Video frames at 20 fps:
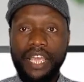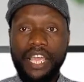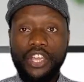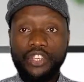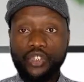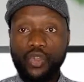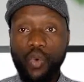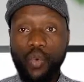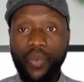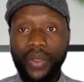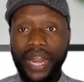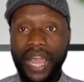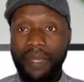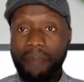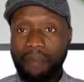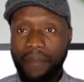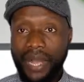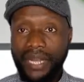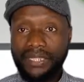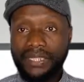So when I
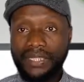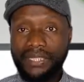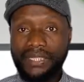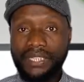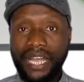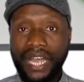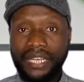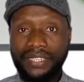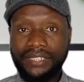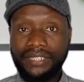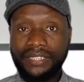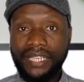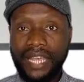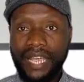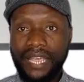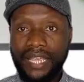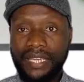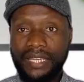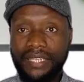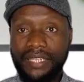parked it
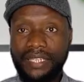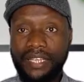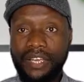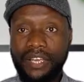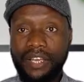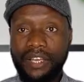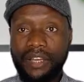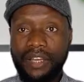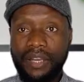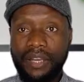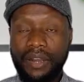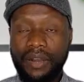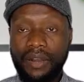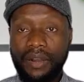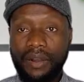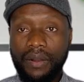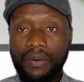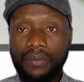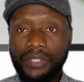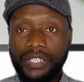outside,
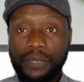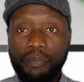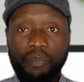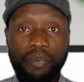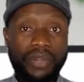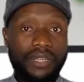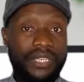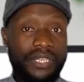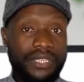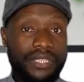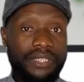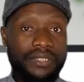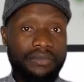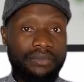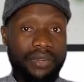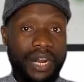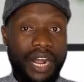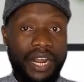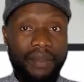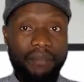the police
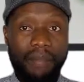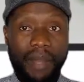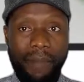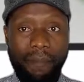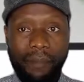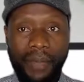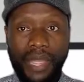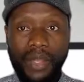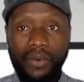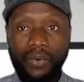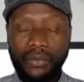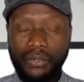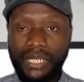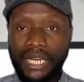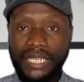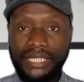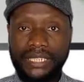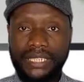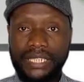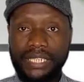rang my bell
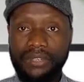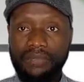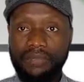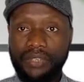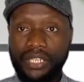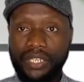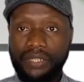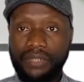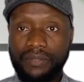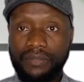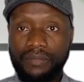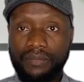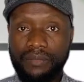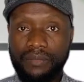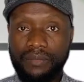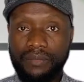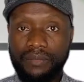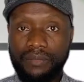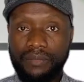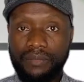that evening.
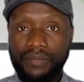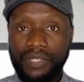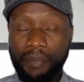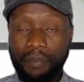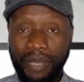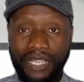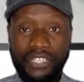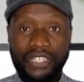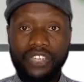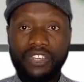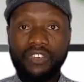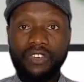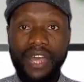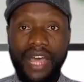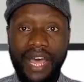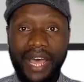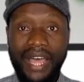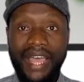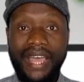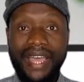That
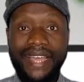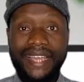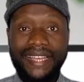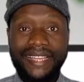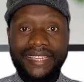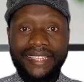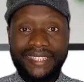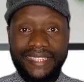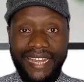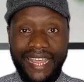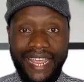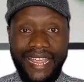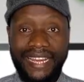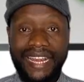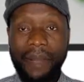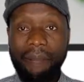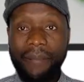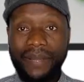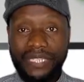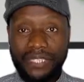particular day
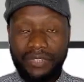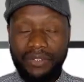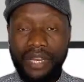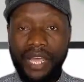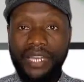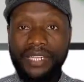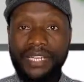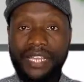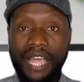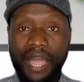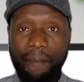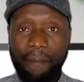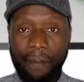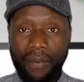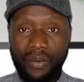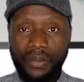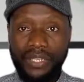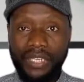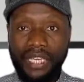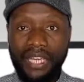I
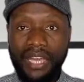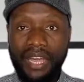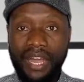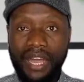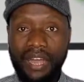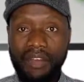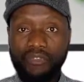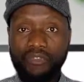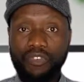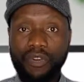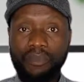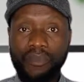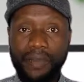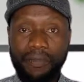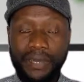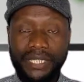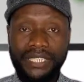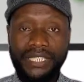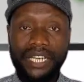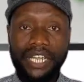bought the car from the
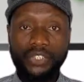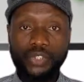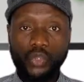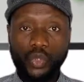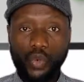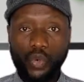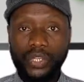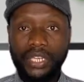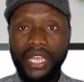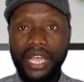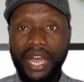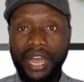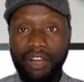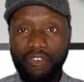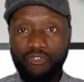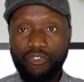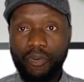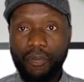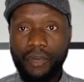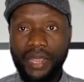person that sold the car
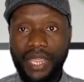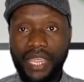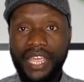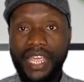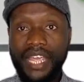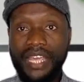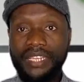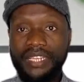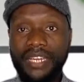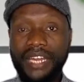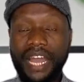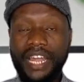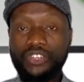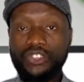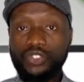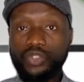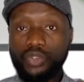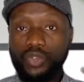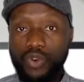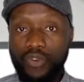for me. Then I
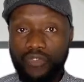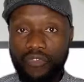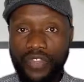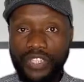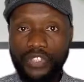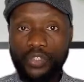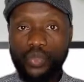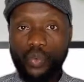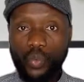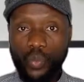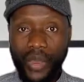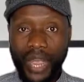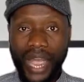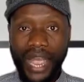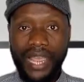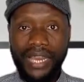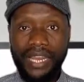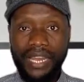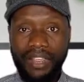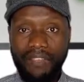drove it to where
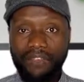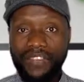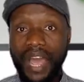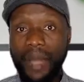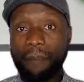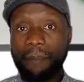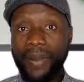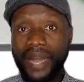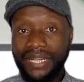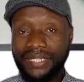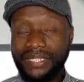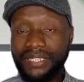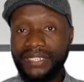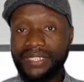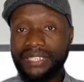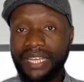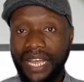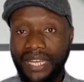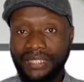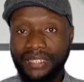I lived. I parked
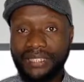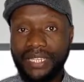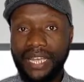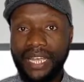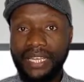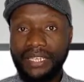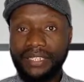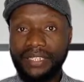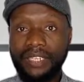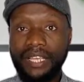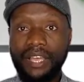it outside.